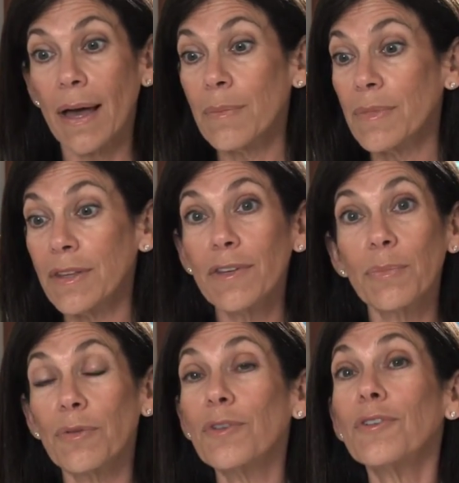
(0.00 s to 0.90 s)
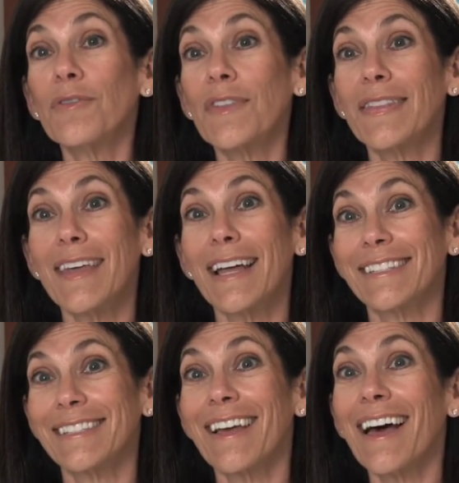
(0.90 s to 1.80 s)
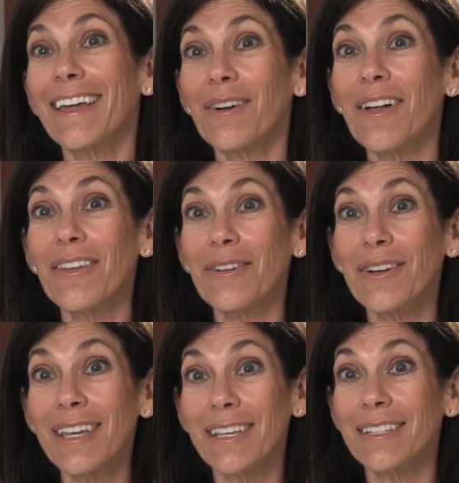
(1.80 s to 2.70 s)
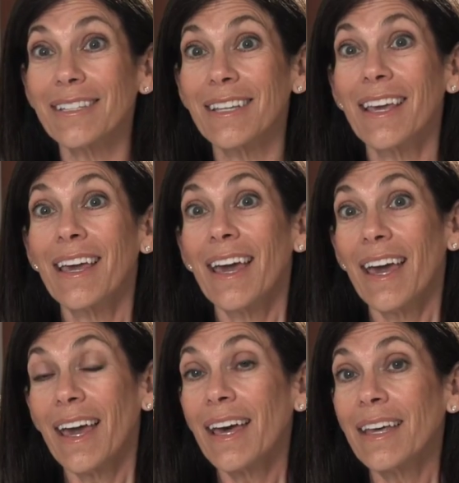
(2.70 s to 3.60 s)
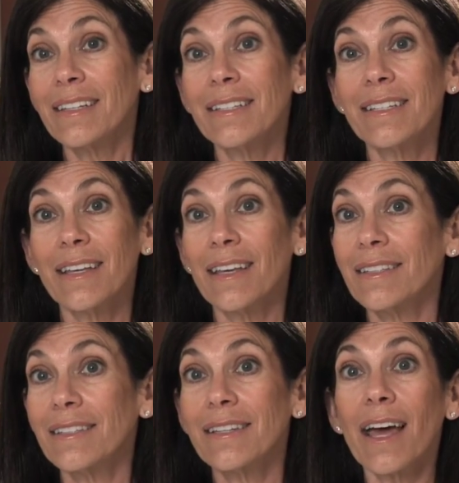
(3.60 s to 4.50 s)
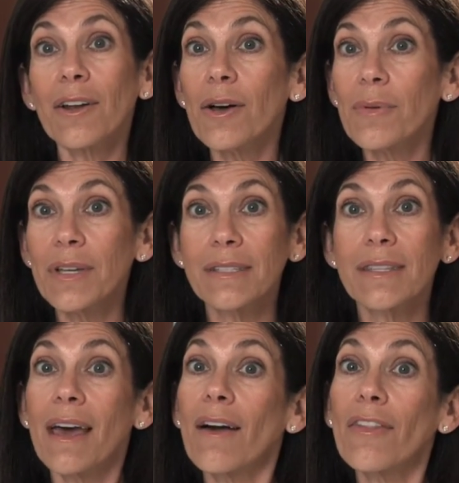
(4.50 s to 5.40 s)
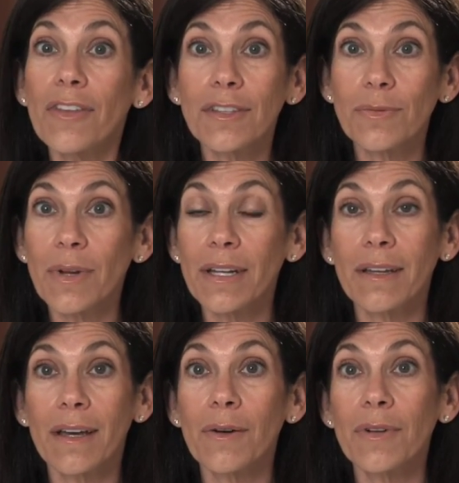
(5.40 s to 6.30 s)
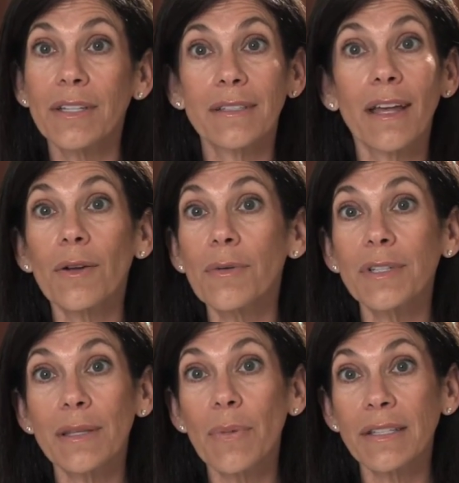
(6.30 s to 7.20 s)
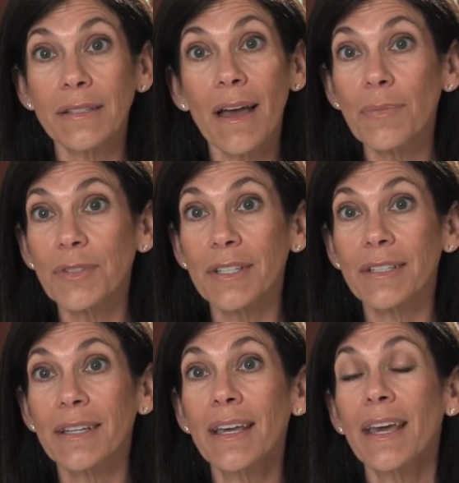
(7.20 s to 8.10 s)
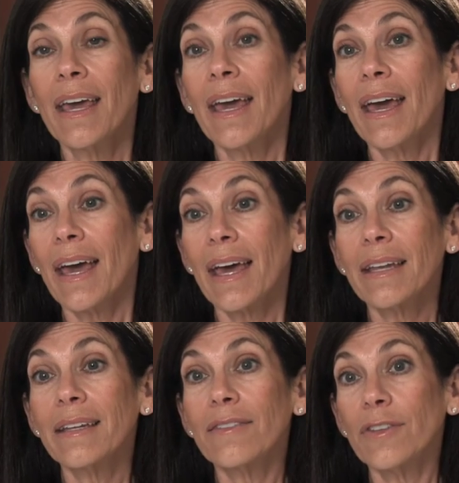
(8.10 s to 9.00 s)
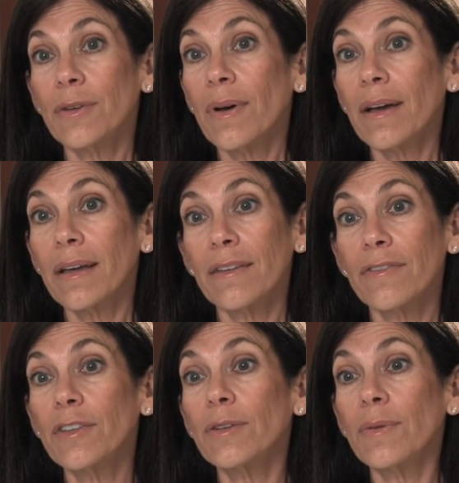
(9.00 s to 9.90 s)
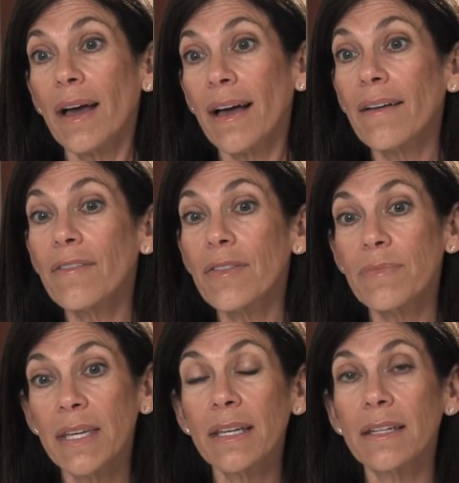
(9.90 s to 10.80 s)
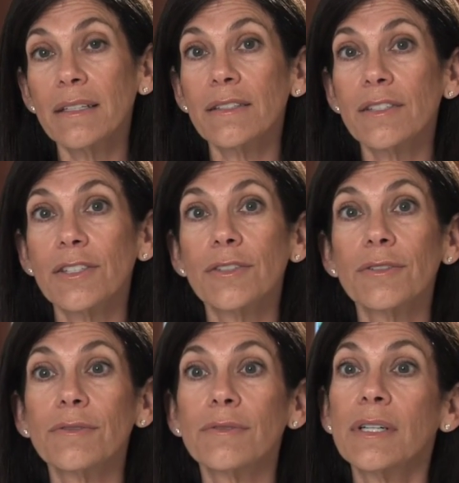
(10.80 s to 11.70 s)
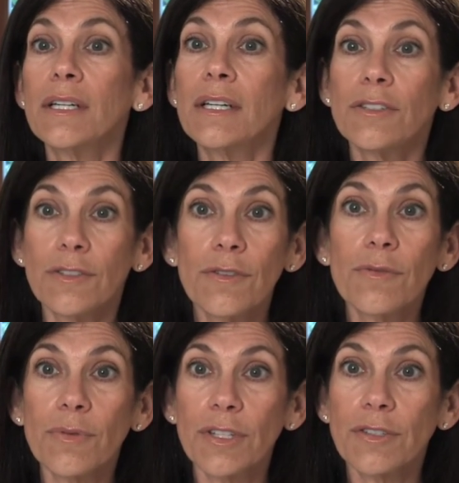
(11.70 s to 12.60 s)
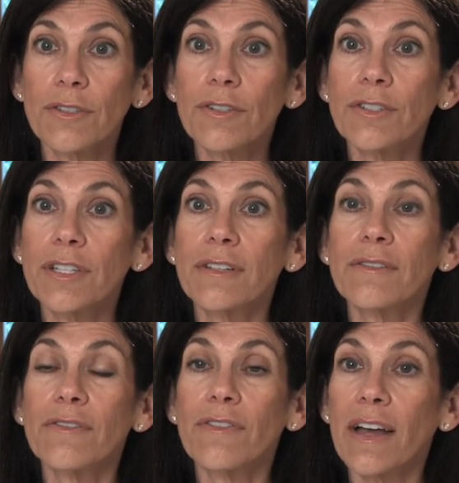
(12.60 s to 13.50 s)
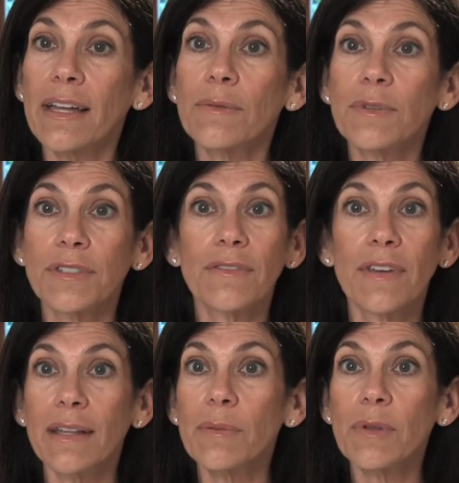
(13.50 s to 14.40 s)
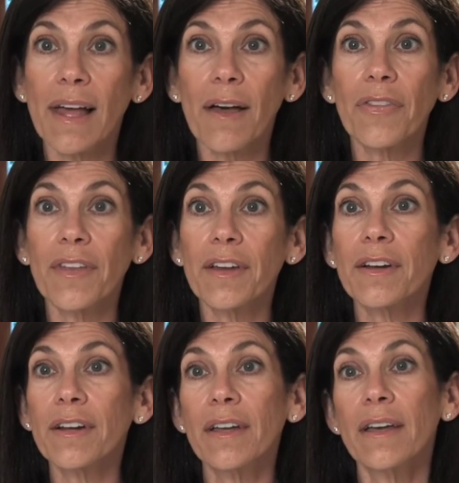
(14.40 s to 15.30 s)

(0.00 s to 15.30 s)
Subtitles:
living proof that that's not all there is. And it's not always the healthiest way to go, and it's not always the best option. And if you have the means to do the research and find what's available out there,